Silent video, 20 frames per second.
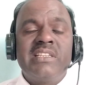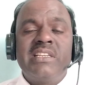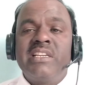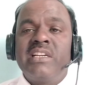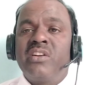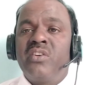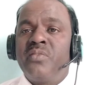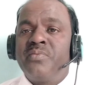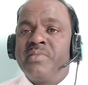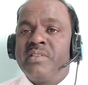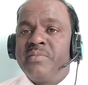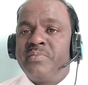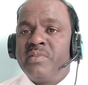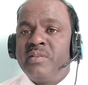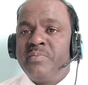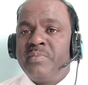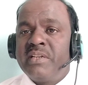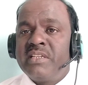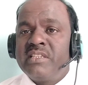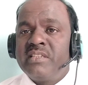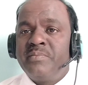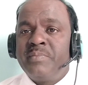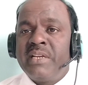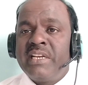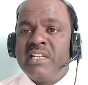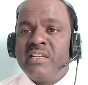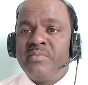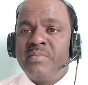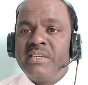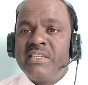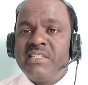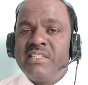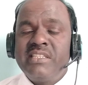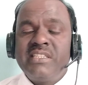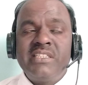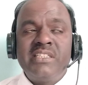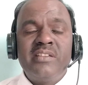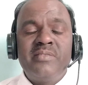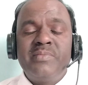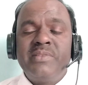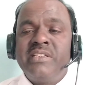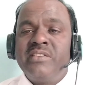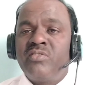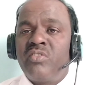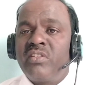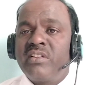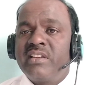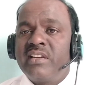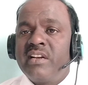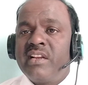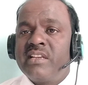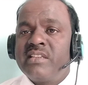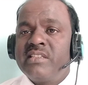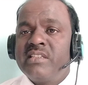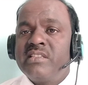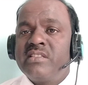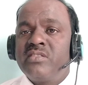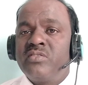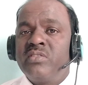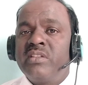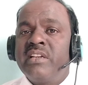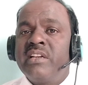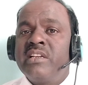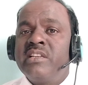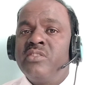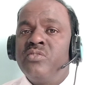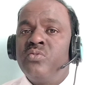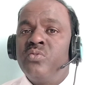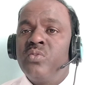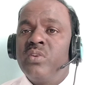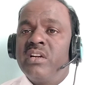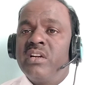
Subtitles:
lack of safety management system in organizations. There is